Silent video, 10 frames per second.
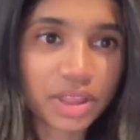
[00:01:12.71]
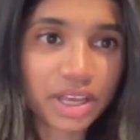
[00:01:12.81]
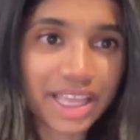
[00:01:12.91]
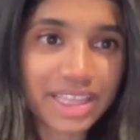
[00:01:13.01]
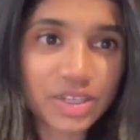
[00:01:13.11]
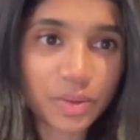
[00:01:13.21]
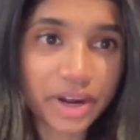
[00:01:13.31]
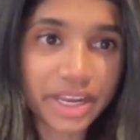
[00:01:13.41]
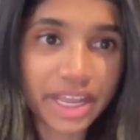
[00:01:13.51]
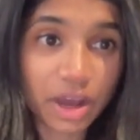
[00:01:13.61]
look at this
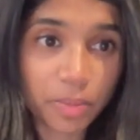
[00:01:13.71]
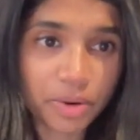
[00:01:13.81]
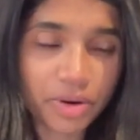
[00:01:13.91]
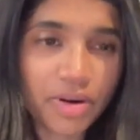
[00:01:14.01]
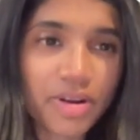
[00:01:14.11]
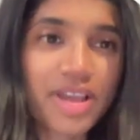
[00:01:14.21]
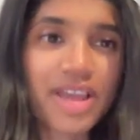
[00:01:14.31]
query helper